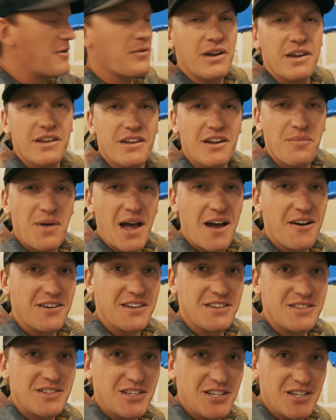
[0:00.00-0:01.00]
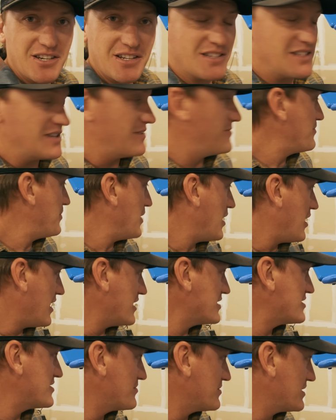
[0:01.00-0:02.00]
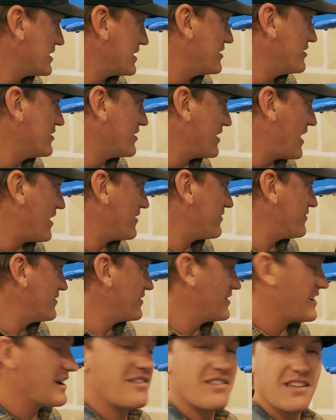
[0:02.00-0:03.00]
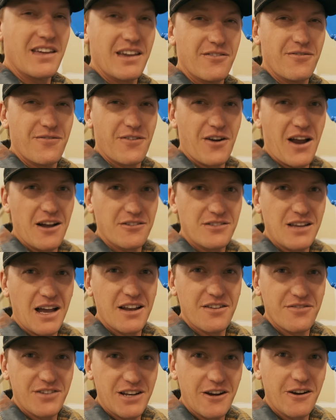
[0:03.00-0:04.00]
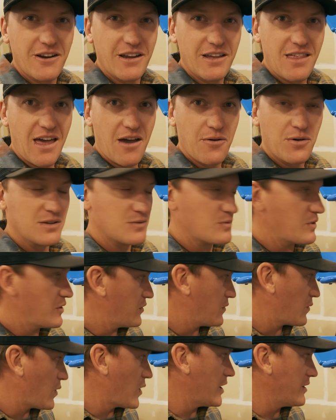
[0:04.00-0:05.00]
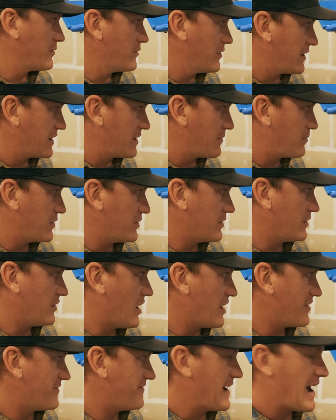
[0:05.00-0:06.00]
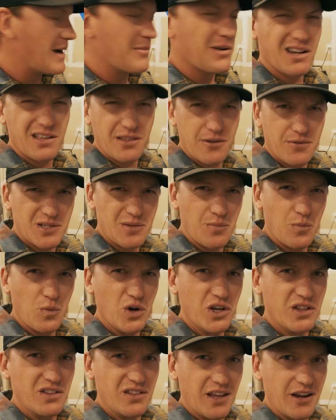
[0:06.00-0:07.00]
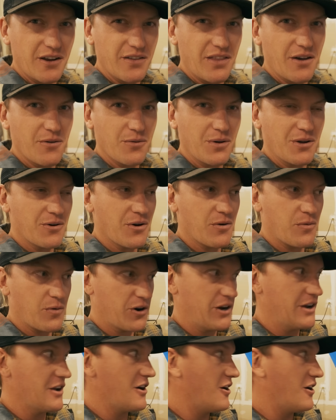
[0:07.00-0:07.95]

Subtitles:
went about as good as it possibly could have. I think for how tight of an area that was, we were worried we were gonna burn a lot of fabric, and there was some wood in there that we were worried